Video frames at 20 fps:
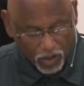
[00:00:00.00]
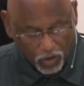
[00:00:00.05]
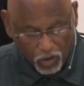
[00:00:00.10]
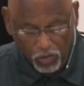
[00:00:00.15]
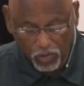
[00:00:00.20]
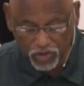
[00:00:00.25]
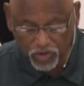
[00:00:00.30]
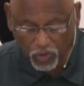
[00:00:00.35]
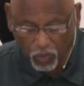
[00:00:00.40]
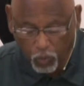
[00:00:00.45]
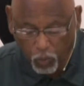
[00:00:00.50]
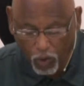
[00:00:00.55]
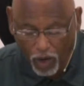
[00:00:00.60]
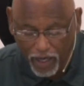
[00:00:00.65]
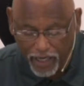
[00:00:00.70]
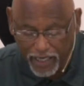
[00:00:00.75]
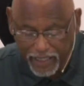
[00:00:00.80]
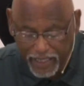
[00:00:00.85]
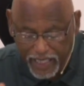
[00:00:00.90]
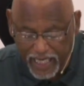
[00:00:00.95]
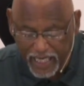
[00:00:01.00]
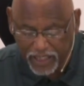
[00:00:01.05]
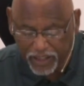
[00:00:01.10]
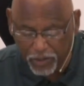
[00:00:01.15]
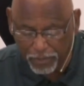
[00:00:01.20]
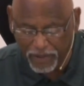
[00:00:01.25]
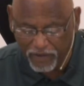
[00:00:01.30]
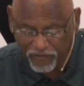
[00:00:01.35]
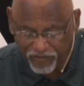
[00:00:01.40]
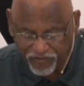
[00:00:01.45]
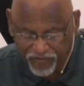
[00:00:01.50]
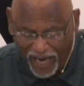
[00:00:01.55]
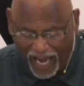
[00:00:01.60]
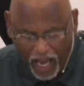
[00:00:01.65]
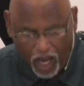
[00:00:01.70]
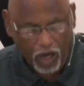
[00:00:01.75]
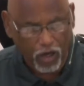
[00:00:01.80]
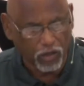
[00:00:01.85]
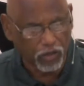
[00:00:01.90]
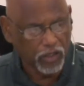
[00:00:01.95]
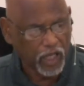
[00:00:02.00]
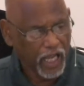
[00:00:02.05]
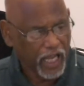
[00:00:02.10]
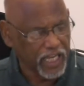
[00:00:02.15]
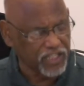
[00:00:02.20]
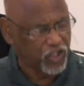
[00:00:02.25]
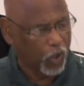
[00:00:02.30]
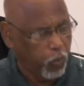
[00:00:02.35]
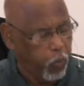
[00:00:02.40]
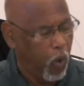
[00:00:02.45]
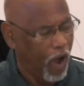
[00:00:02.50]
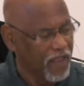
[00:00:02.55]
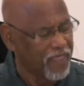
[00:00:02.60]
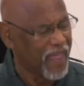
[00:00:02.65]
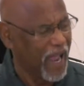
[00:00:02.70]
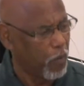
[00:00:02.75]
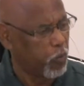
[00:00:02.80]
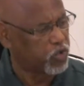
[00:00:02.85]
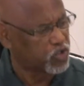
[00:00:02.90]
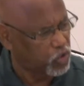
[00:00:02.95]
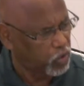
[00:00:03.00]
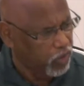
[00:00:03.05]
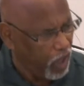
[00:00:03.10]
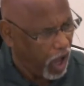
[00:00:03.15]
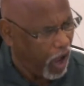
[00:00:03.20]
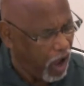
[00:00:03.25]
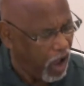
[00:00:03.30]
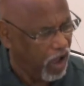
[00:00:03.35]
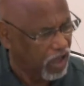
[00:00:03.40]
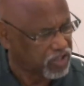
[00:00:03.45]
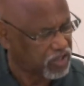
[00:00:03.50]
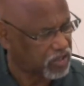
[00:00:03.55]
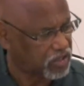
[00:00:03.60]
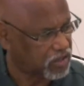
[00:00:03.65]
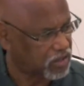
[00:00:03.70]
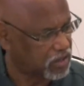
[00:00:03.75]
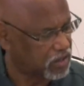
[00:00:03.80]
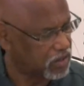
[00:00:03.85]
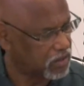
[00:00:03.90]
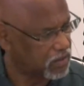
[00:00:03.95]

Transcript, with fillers: Who was the one that needed to be found is the one that was lost.